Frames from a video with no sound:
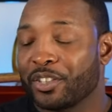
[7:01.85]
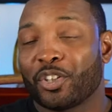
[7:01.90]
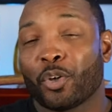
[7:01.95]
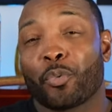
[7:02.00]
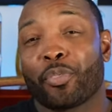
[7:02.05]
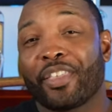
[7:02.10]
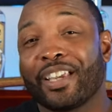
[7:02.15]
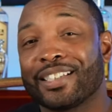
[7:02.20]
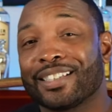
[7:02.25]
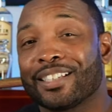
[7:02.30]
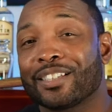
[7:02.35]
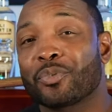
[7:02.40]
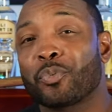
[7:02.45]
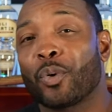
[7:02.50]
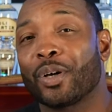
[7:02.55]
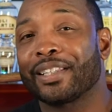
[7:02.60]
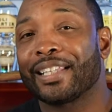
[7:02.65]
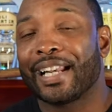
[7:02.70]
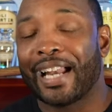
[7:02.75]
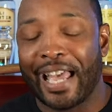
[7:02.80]
So this is
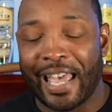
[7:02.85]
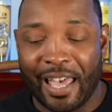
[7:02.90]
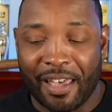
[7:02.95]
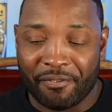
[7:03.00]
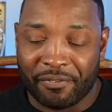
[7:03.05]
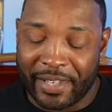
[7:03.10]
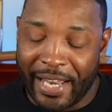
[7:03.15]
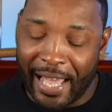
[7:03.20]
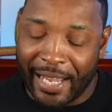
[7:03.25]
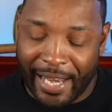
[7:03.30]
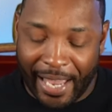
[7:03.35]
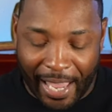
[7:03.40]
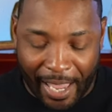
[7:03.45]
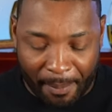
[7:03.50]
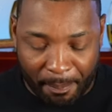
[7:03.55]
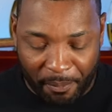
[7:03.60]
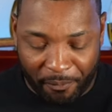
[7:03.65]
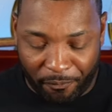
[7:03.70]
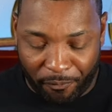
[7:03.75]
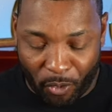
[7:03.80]
one that I have not
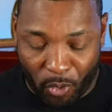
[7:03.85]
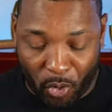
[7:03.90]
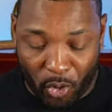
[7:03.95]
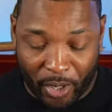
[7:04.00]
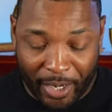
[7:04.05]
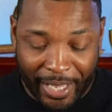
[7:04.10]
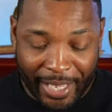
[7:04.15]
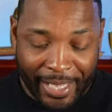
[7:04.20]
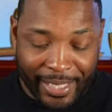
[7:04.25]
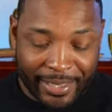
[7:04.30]
had before.